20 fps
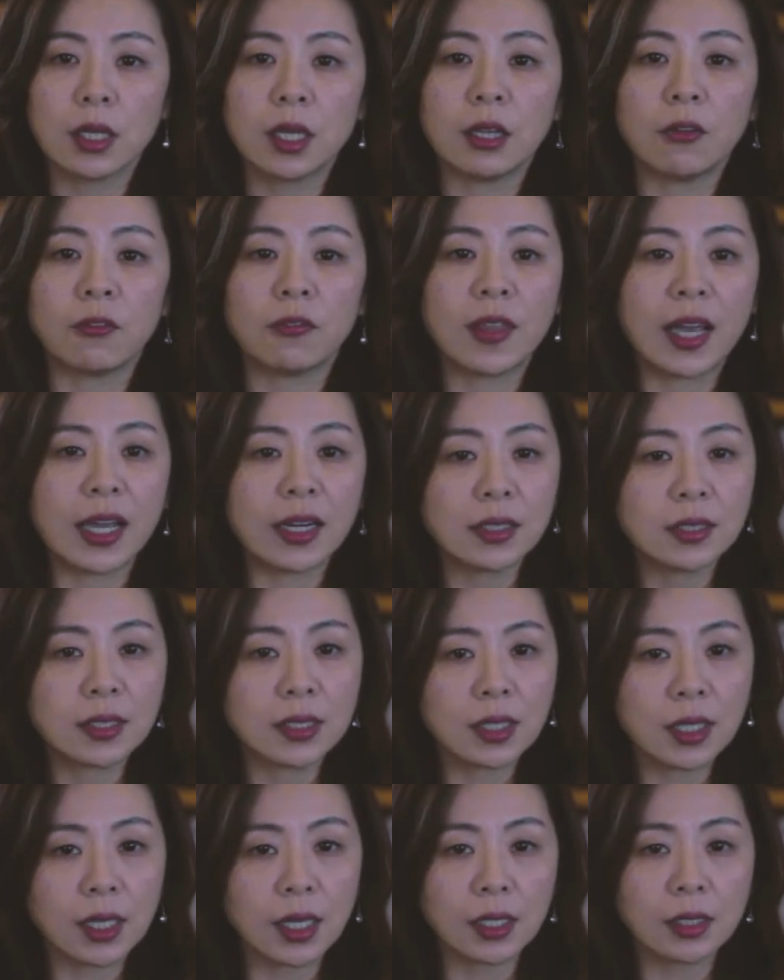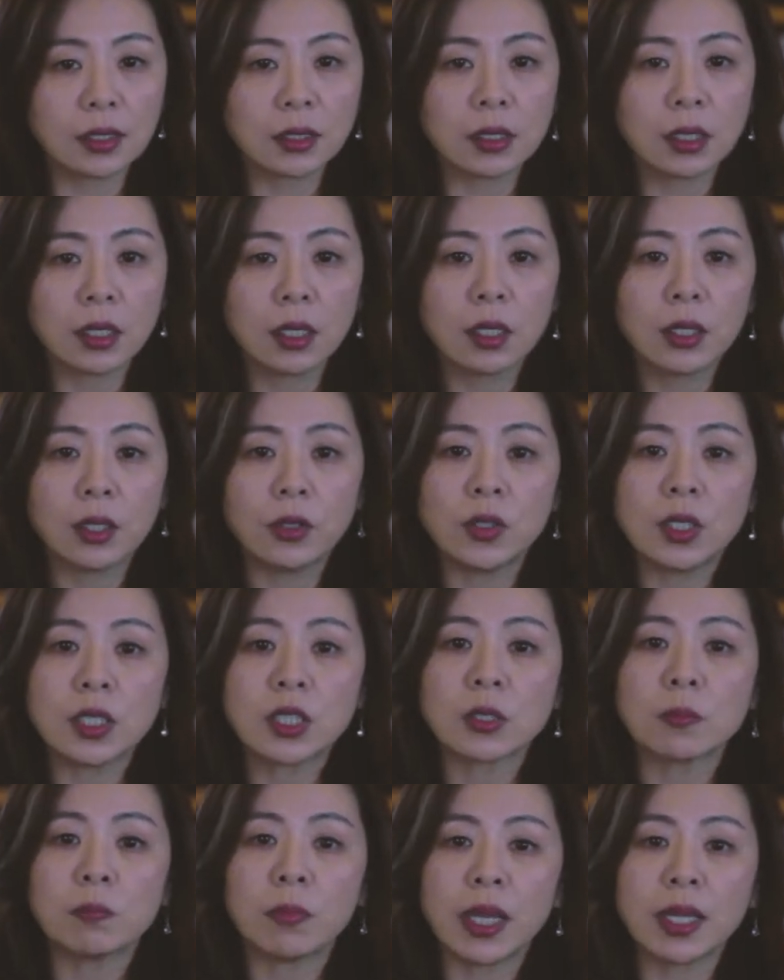If that is the case, you need
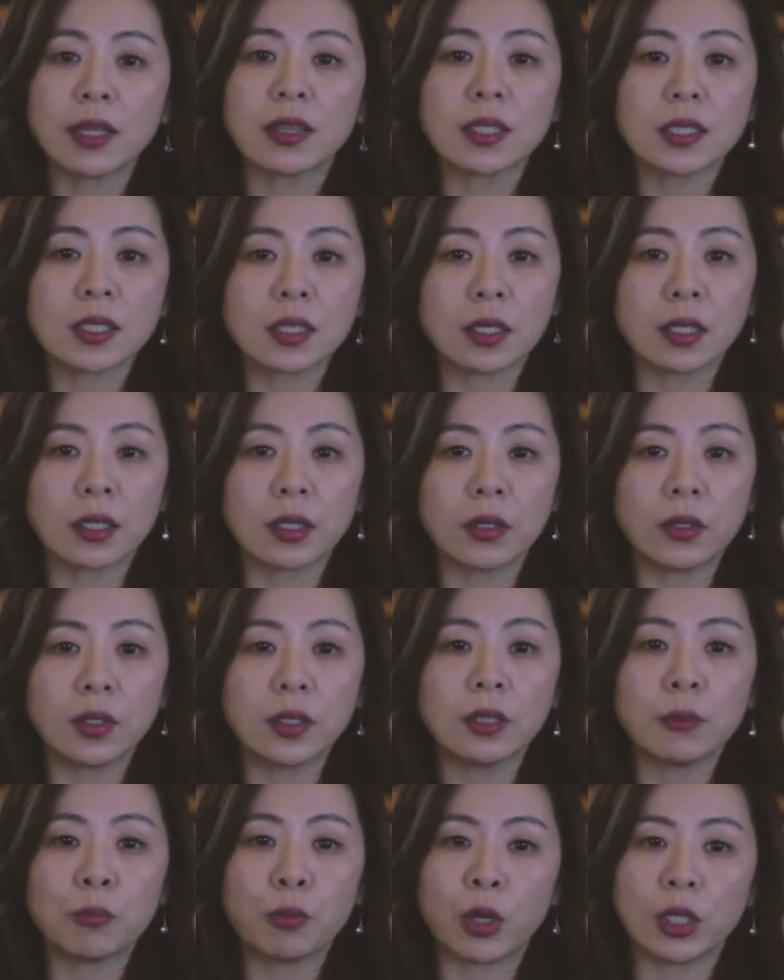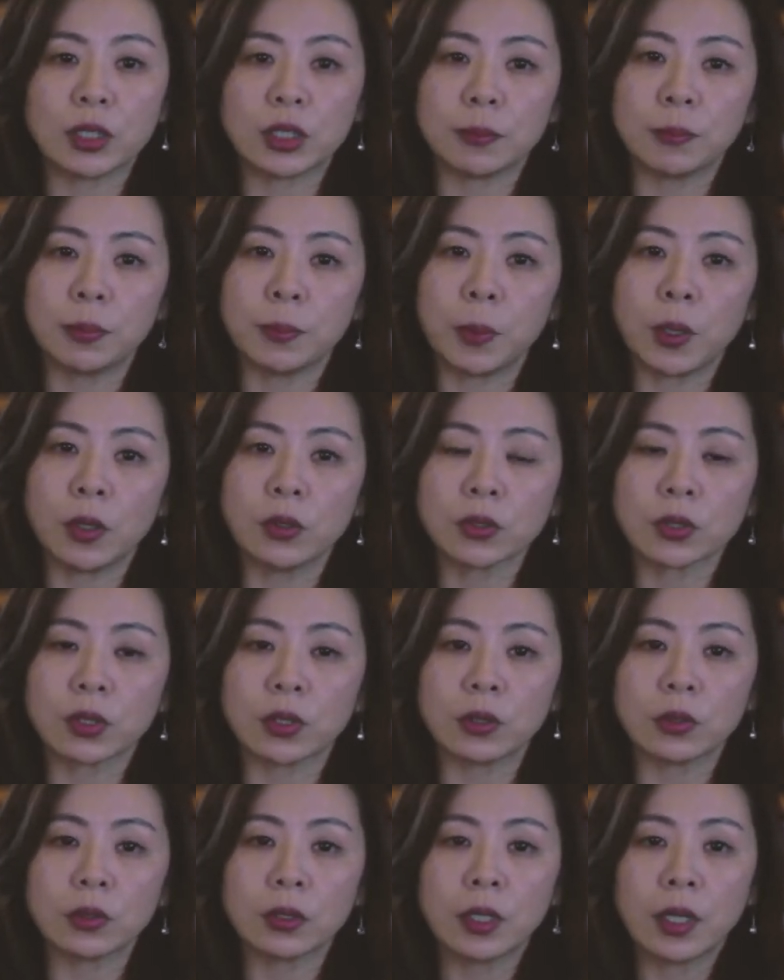to make this clear in the project
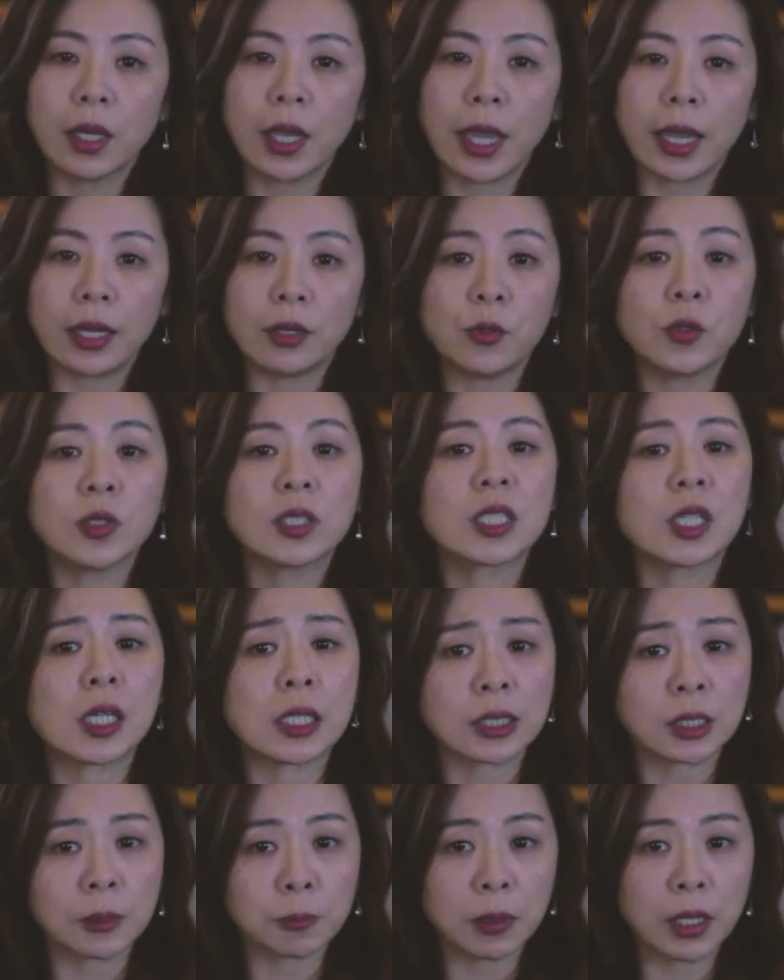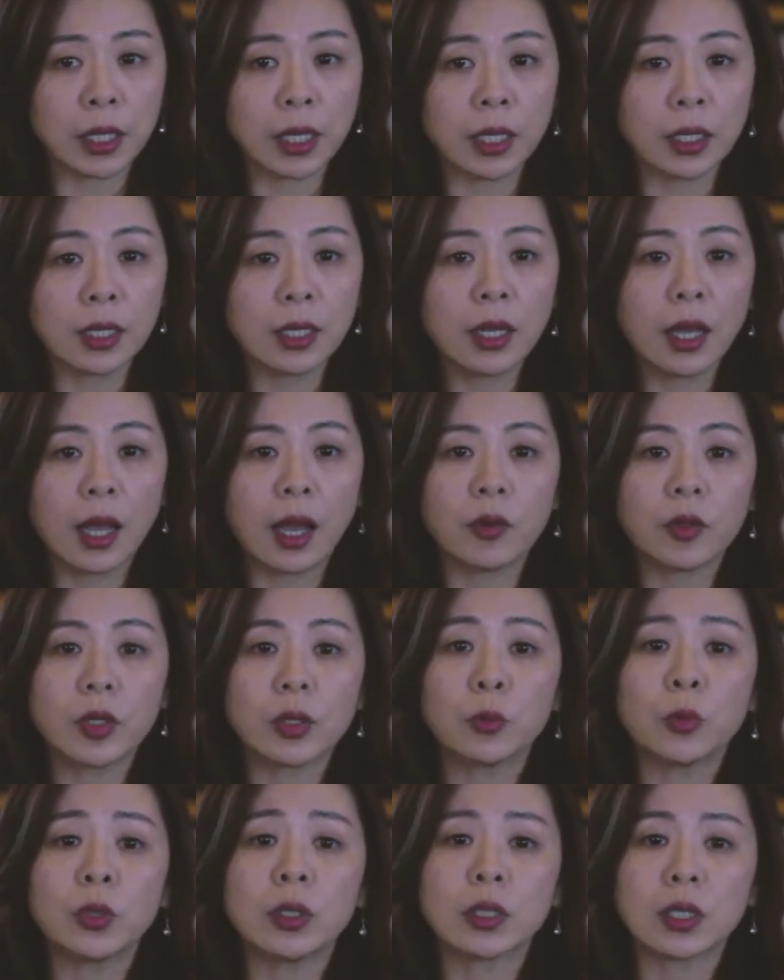proposal, and you need to explain how you
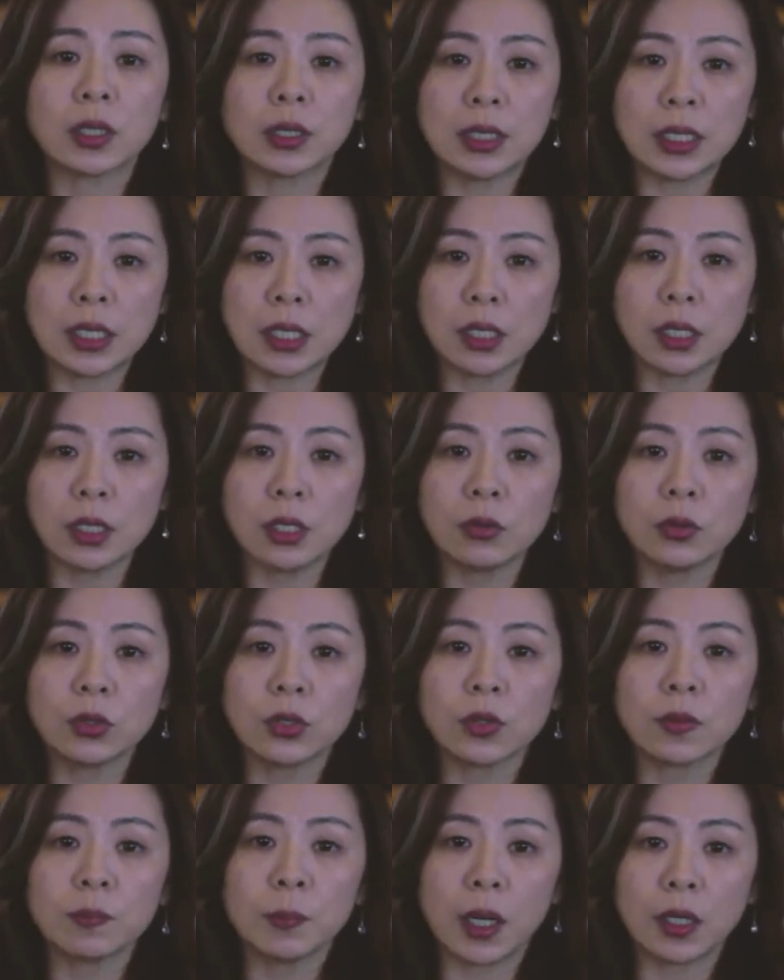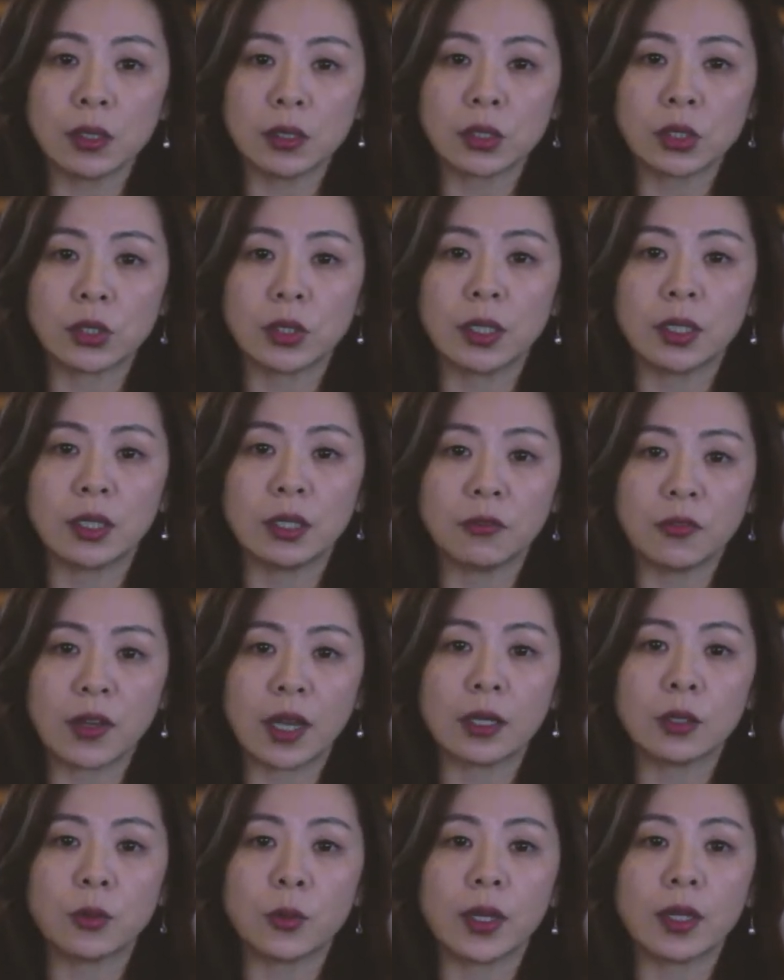will continue to monitor and
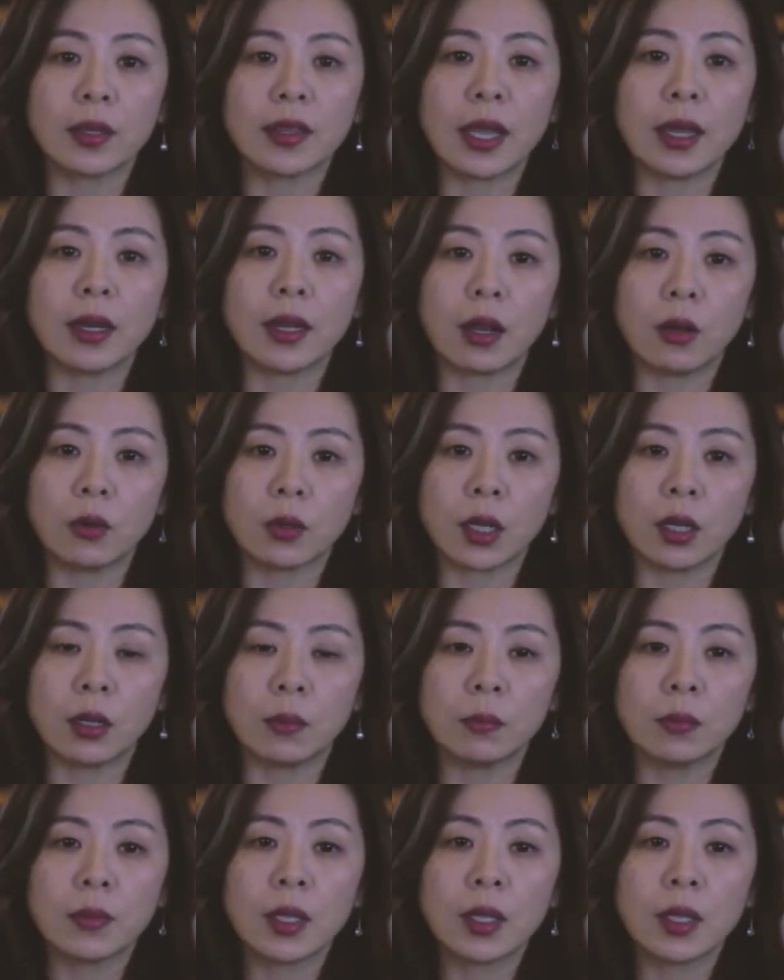evaluate that outcome